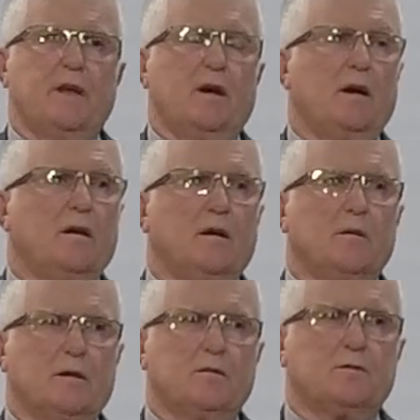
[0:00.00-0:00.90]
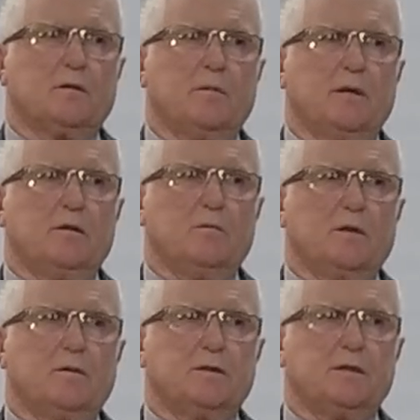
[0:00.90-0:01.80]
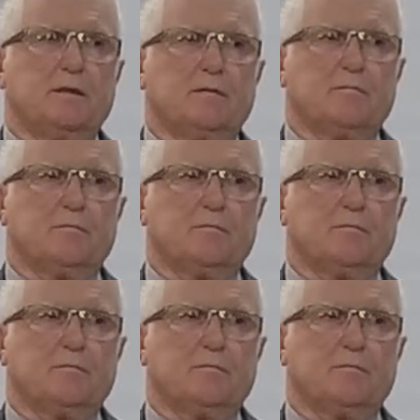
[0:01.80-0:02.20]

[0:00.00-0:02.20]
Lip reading: I'm not going to talk about who we're questioning.